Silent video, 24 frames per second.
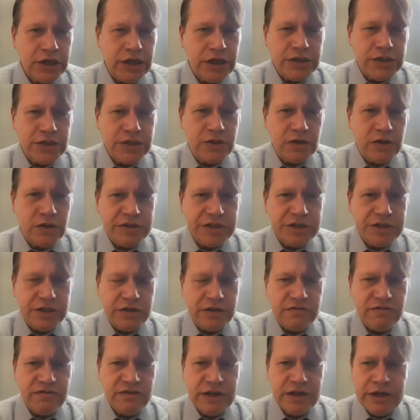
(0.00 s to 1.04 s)

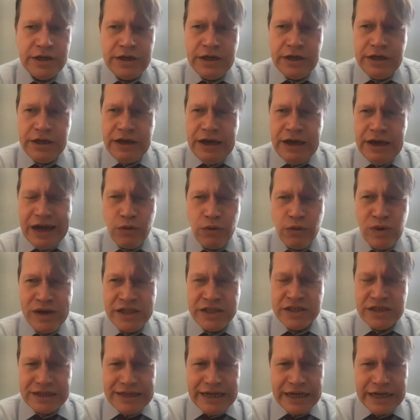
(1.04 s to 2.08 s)
conservative, and
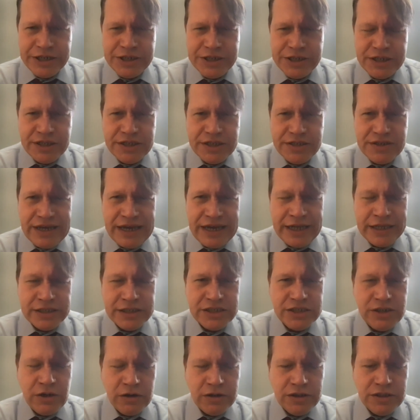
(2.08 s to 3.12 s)
wins elections
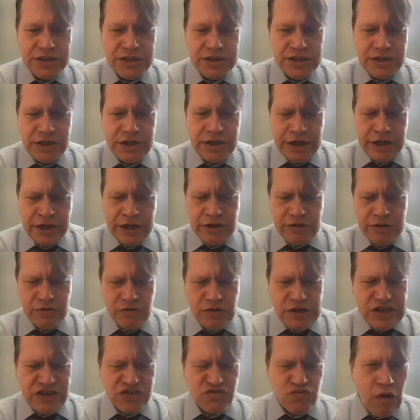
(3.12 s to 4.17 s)
and starts
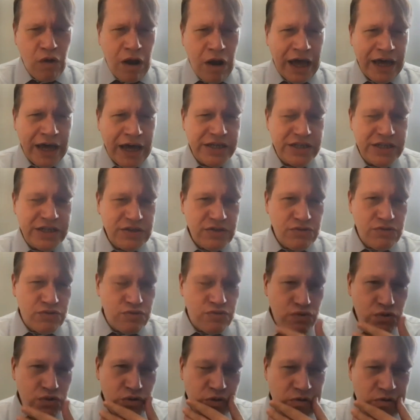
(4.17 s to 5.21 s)
his rise
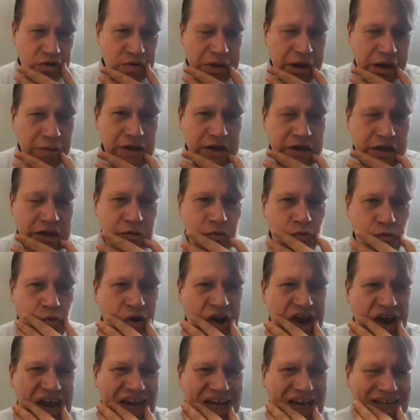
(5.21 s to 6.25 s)
through the Republican
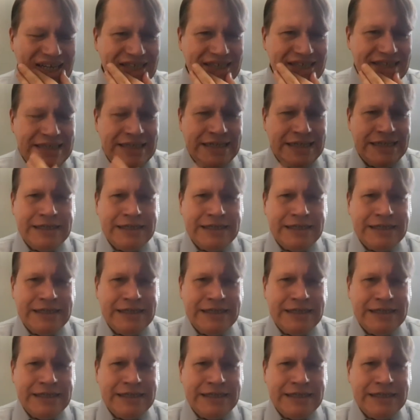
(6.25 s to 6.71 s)
ranks.